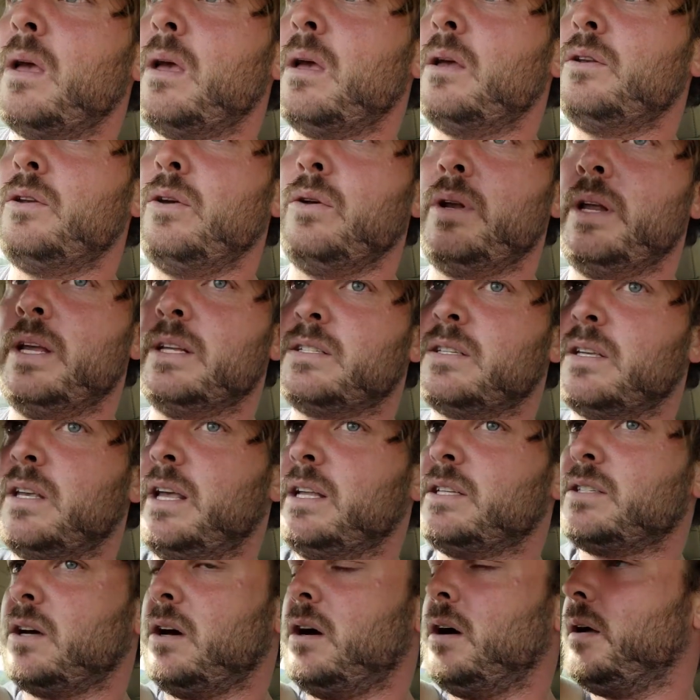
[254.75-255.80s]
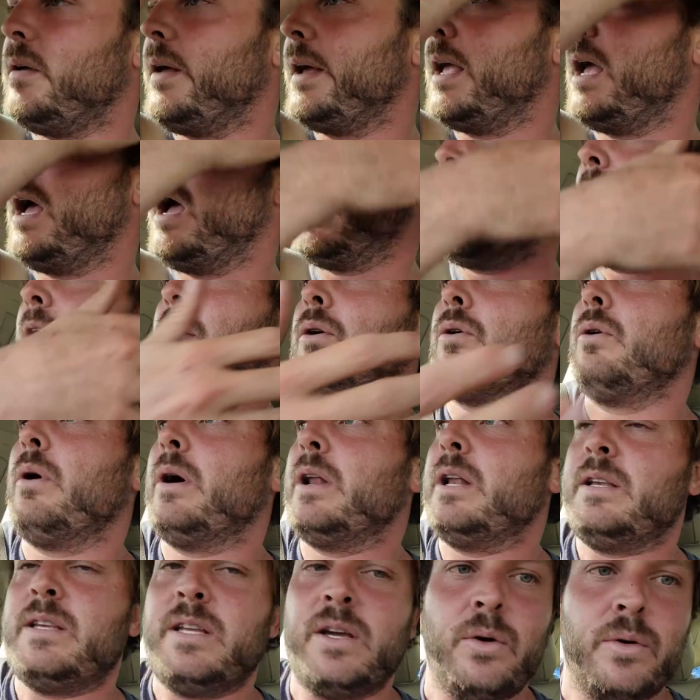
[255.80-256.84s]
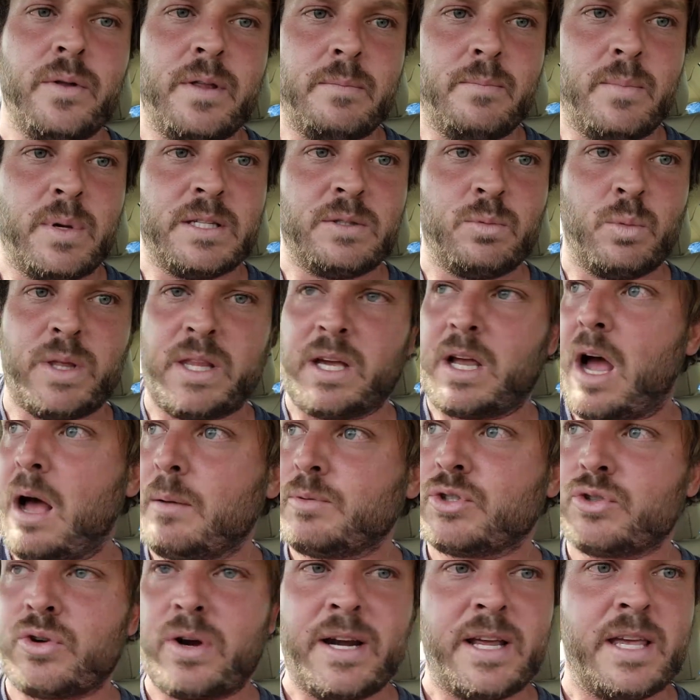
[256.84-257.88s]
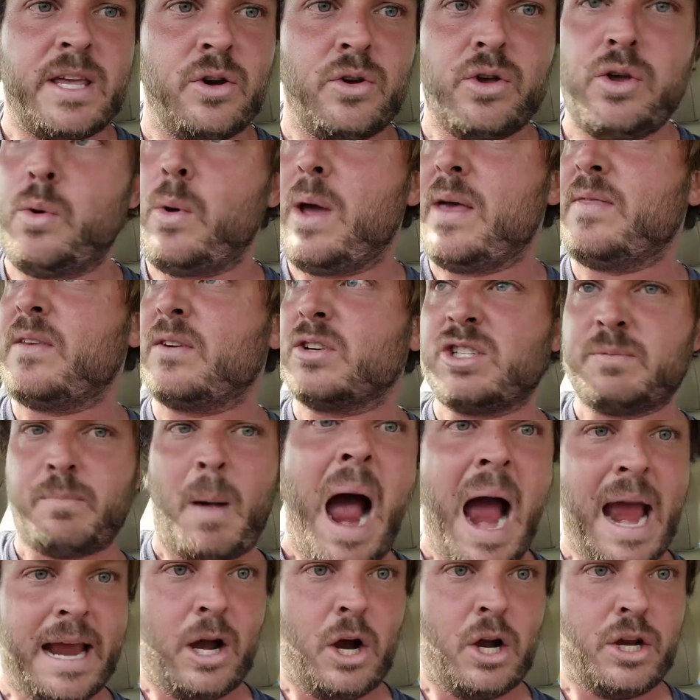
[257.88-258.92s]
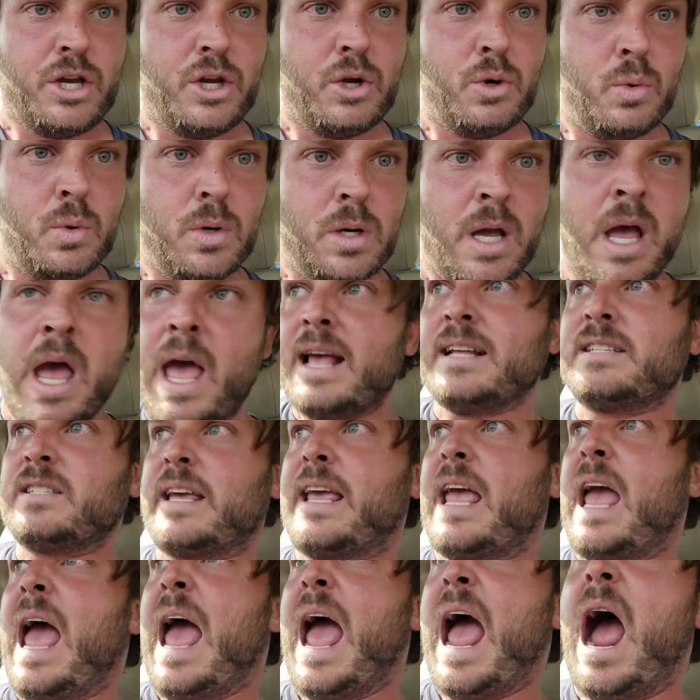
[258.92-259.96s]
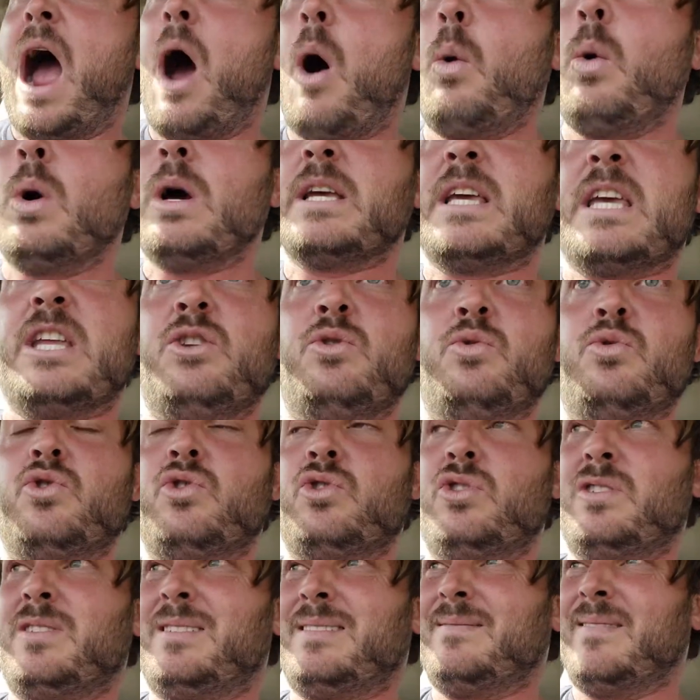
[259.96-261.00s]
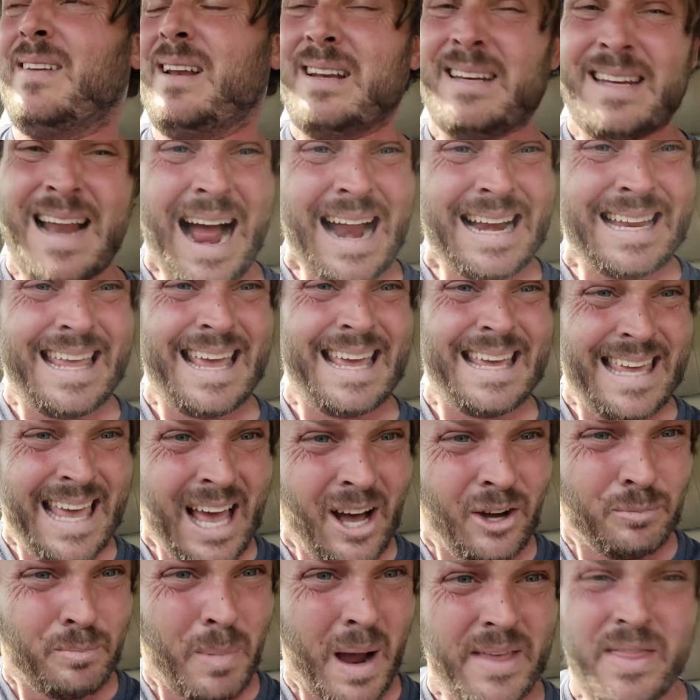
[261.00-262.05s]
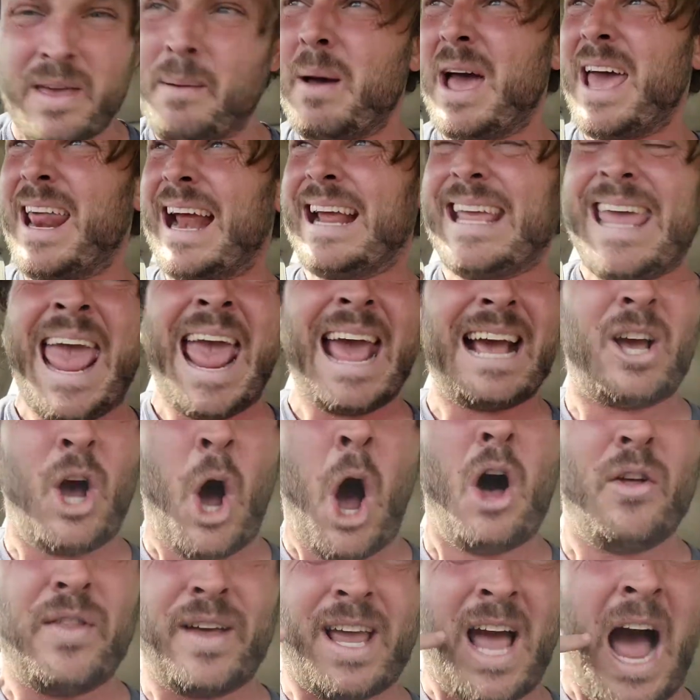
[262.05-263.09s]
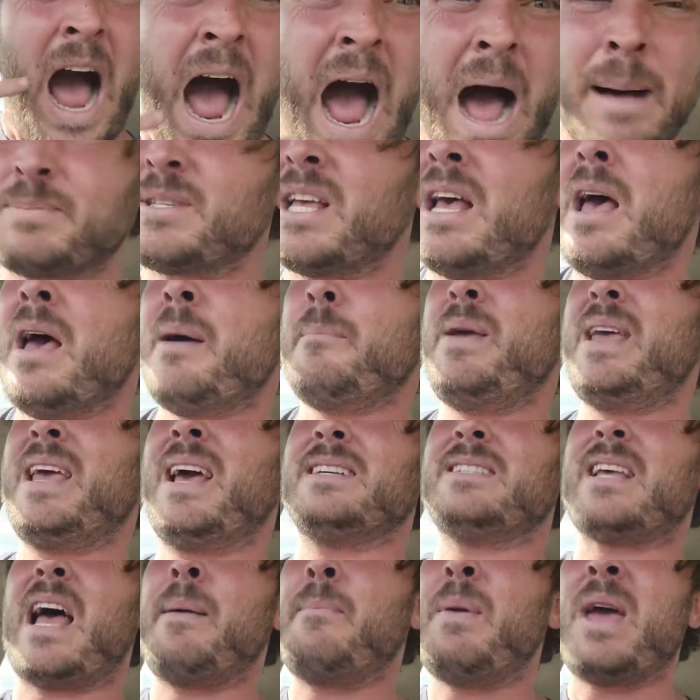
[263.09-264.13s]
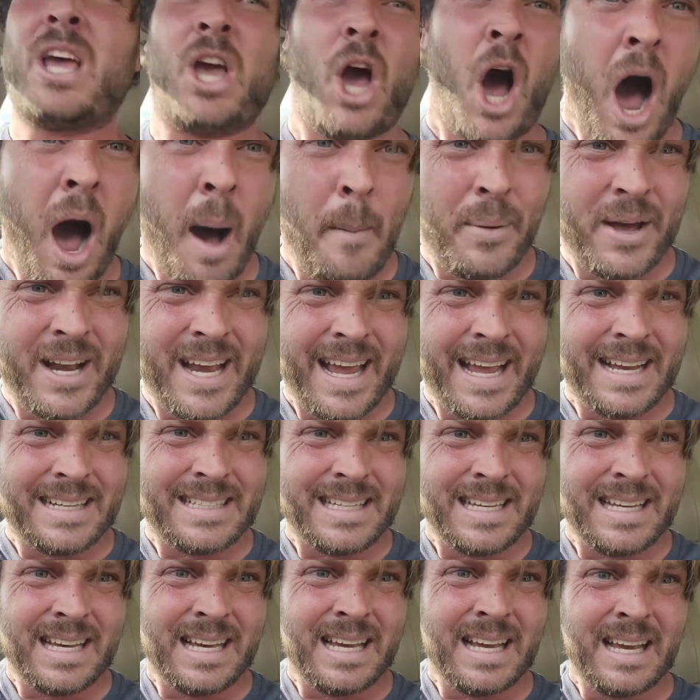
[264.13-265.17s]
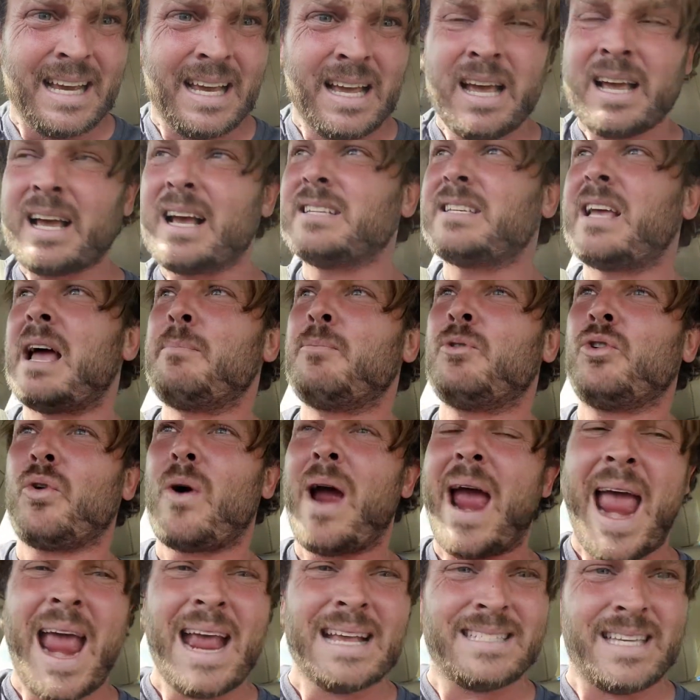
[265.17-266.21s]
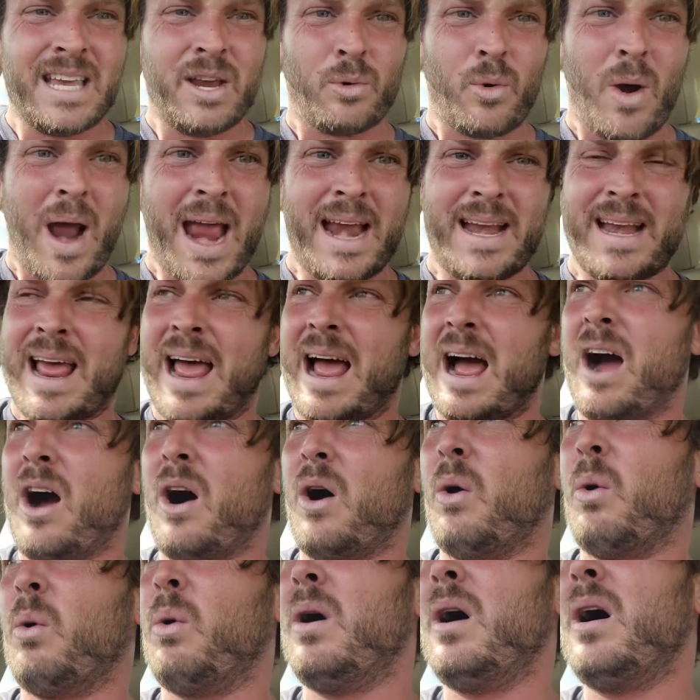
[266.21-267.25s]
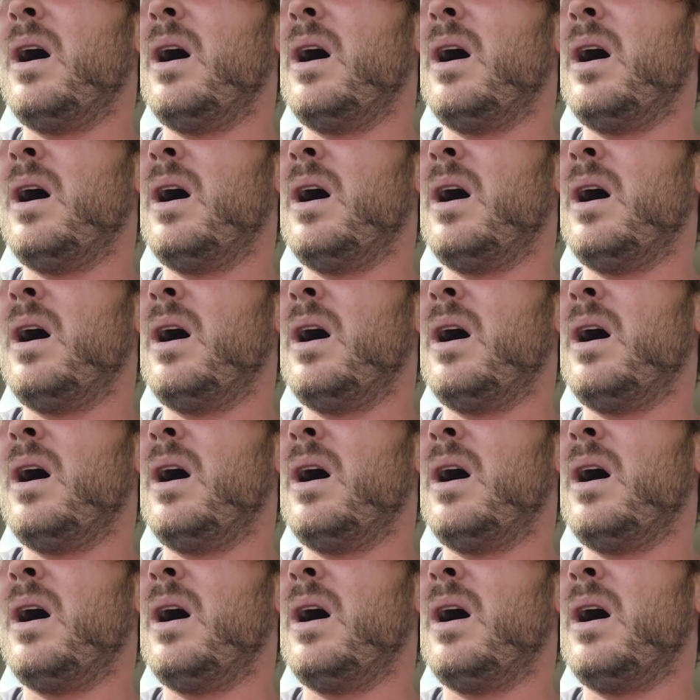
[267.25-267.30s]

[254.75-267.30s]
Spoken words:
dude, it's like, I don't know how to deal with it, because when the cops are trying to kill you and they're spying on you, it's like, how can you not get killed by them? And I can't call the cops because I'm incompetent, because I'm crazy right now.